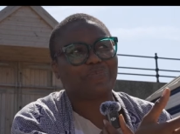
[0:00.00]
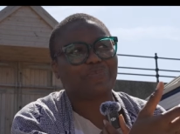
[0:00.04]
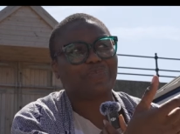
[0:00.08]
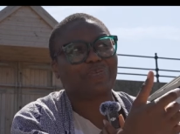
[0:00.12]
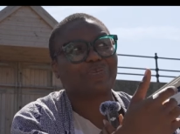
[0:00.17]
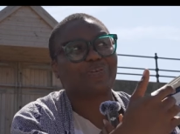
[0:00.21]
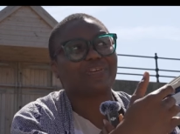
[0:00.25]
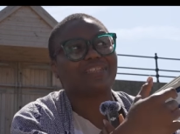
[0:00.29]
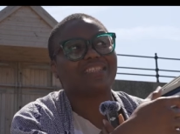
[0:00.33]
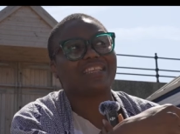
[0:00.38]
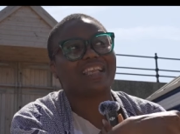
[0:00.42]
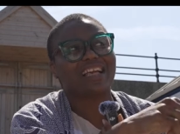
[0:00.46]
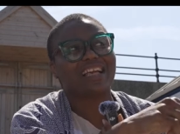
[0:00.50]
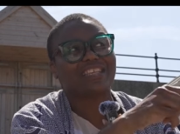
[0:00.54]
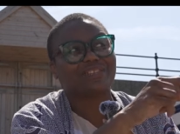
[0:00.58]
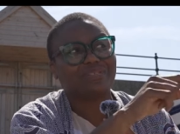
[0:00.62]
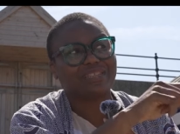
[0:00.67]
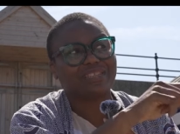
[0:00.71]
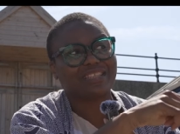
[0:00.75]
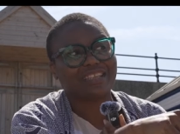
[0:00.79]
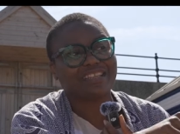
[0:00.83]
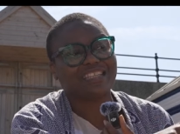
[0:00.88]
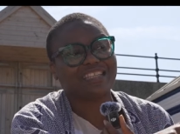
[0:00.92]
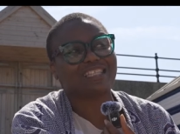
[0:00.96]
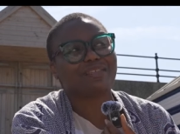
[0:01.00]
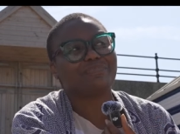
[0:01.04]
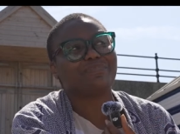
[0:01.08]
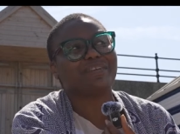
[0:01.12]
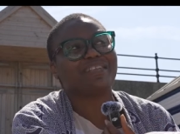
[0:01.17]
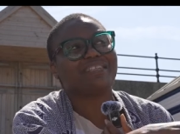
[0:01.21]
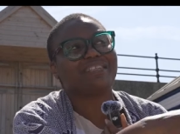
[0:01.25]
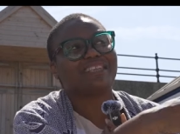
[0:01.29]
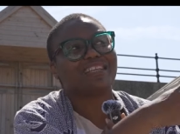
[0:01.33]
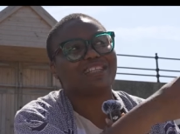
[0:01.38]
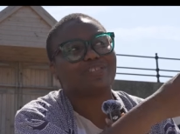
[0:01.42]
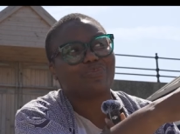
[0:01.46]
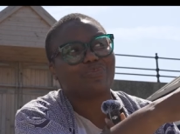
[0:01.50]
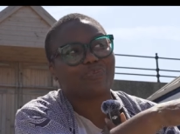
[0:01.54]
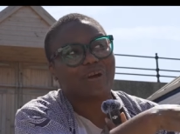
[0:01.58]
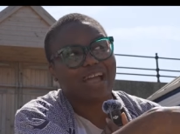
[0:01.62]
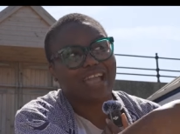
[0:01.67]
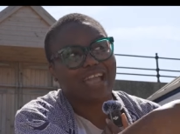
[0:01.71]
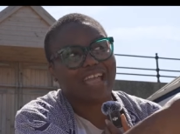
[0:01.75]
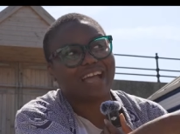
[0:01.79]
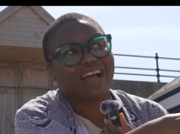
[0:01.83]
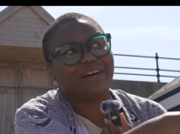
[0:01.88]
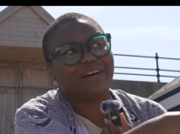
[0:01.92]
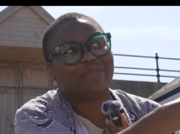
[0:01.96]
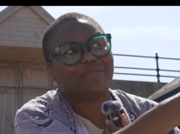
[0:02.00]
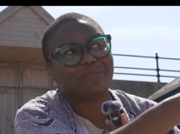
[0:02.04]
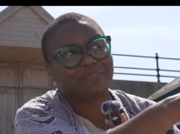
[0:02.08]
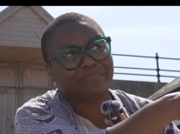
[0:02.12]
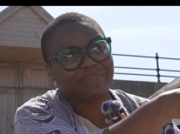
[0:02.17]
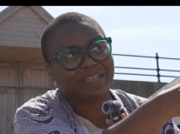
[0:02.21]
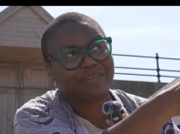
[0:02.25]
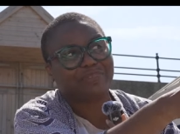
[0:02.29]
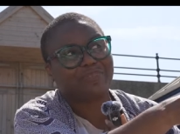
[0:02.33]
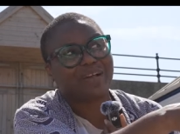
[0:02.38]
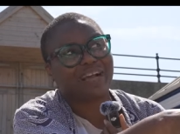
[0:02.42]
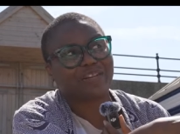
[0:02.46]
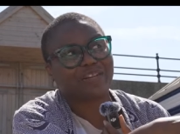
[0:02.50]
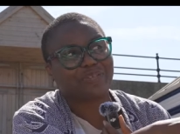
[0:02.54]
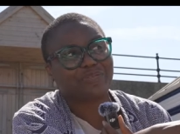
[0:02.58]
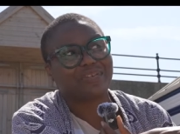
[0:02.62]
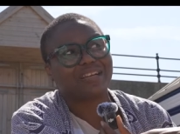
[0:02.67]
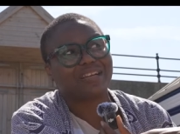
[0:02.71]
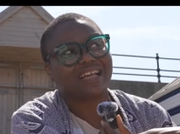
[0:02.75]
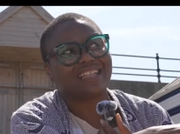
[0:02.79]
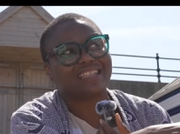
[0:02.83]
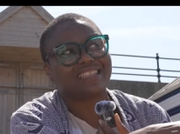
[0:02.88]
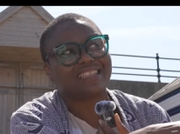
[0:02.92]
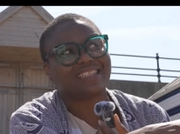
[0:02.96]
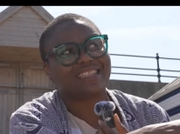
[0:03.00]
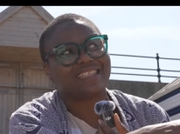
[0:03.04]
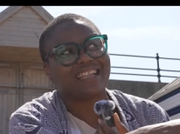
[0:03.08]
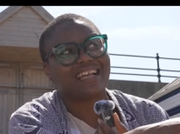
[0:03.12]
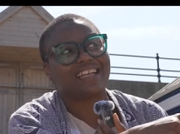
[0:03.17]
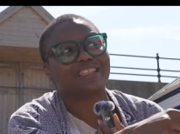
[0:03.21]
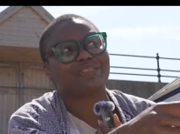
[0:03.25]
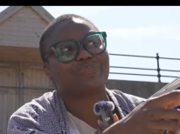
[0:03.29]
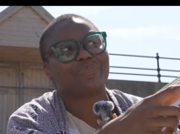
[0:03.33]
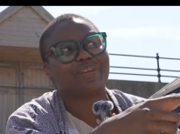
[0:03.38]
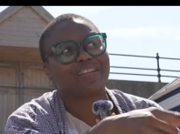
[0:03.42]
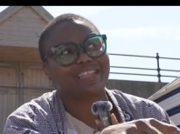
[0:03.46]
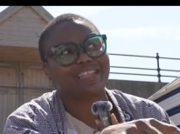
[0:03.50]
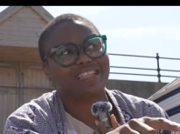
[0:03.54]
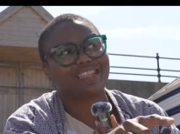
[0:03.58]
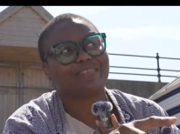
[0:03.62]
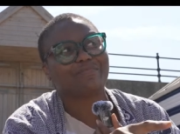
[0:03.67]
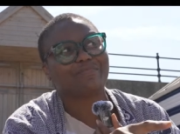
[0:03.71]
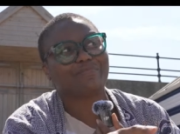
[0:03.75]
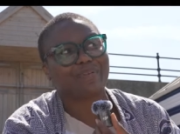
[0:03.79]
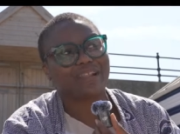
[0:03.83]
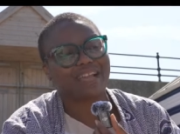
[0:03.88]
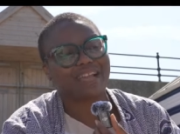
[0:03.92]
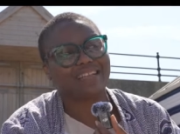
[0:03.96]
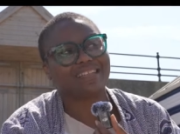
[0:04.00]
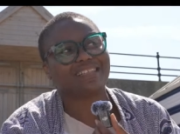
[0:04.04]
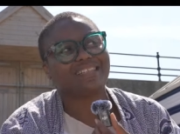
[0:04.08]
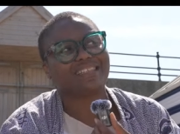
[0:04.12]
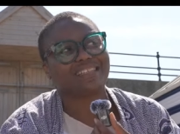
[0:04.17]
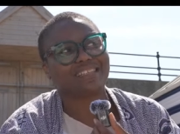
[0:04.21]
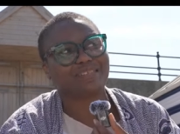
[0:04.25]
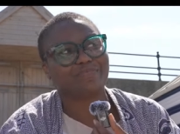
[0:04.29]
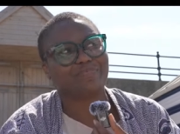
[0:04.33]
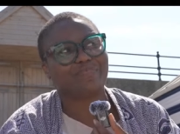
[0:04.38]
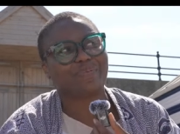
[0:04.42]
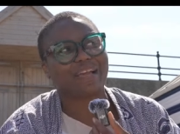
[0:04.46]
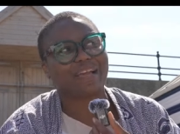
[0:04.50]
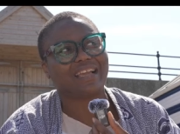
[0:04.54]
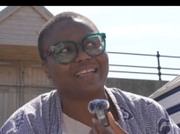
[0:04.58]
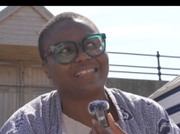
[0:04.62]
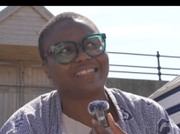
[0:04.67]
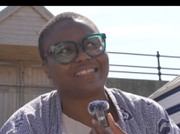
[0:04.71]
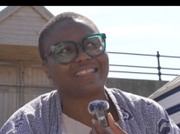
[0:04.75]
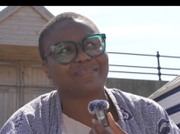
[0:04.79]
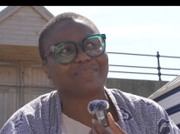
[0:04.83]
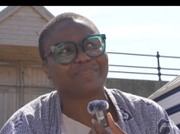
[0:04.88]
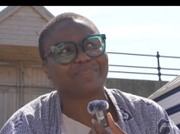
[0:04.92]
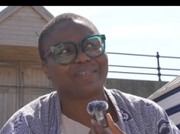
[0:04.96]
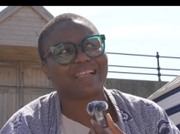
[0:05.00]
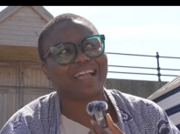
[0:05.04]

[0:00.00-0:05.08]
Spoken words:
Because he has written this message while I am in McDonald's. That's when he's replying these replies.